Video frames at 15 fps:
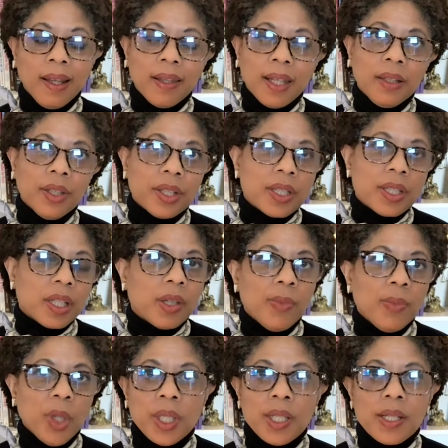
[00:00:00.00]
They looked at
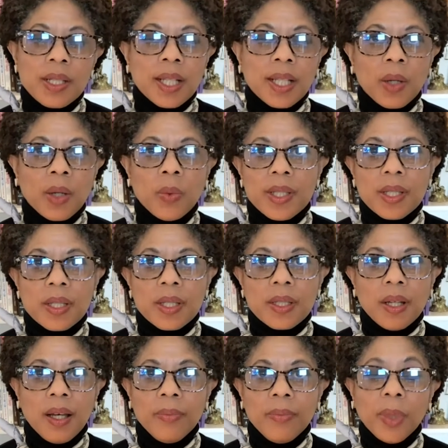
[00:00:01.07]
communities like
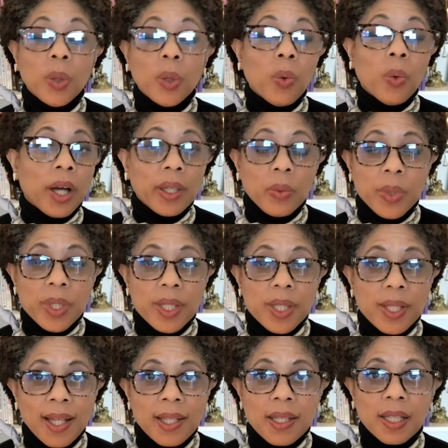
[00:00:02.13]
Milwaukee,
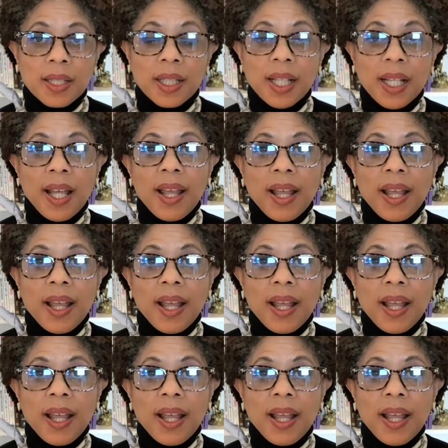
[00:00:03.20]
Wisconsin,